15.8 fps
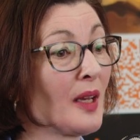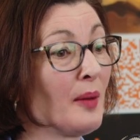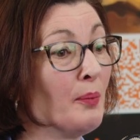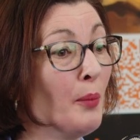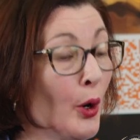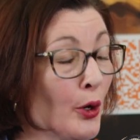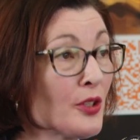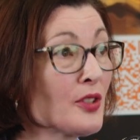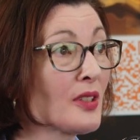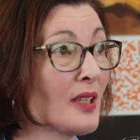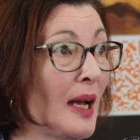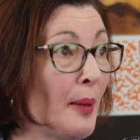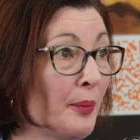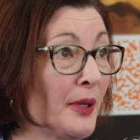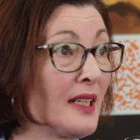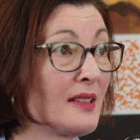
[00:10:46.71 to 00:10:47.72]
most
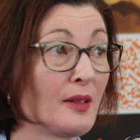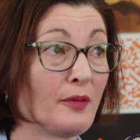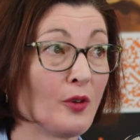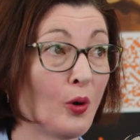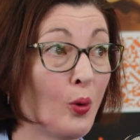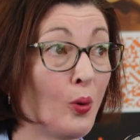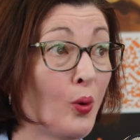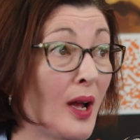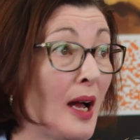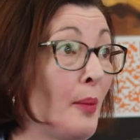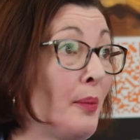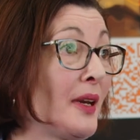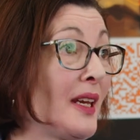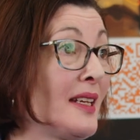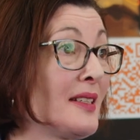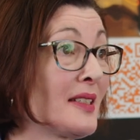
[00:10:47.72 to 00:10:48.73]
companies, if not all
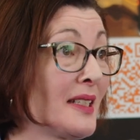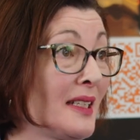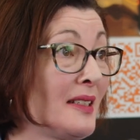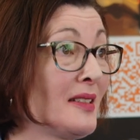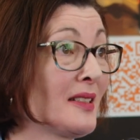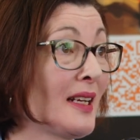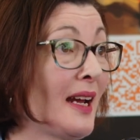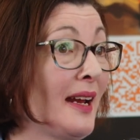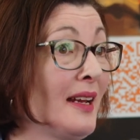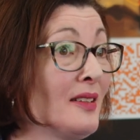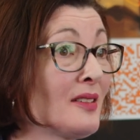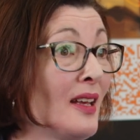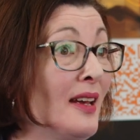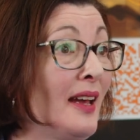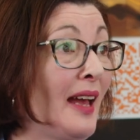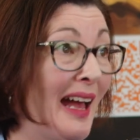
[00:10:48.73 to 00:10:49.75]
companies these days,
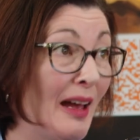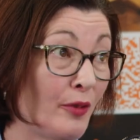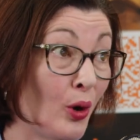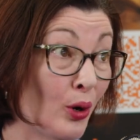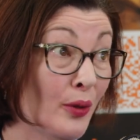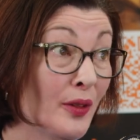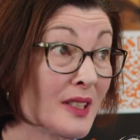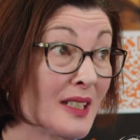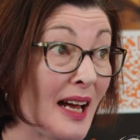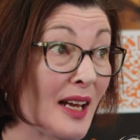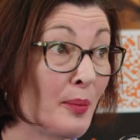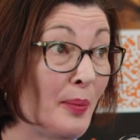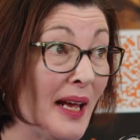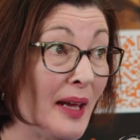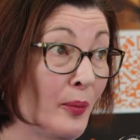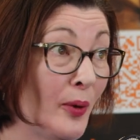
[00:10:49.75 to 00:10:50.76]
have got on the data
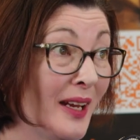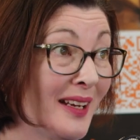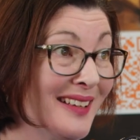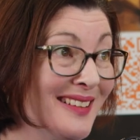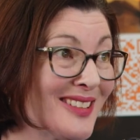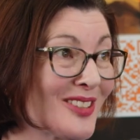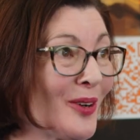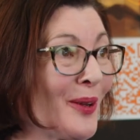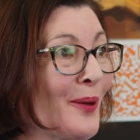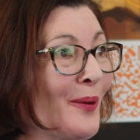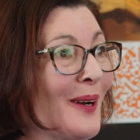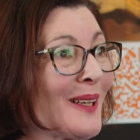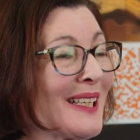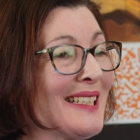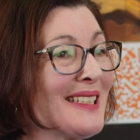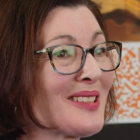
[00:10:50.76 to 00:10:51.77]
bandwagon. So they're
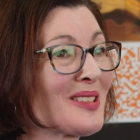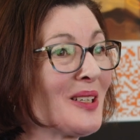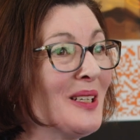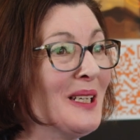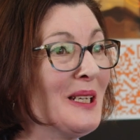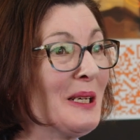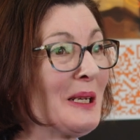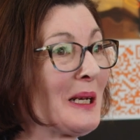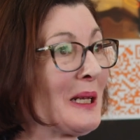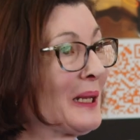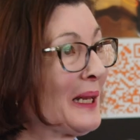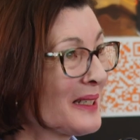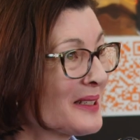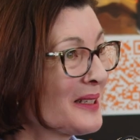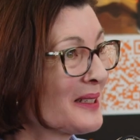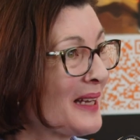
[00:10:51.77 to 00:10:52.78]
at least
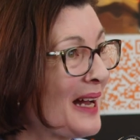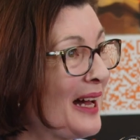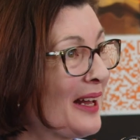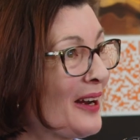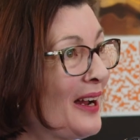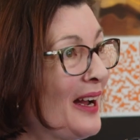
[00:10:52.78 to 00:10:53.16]
collecting data.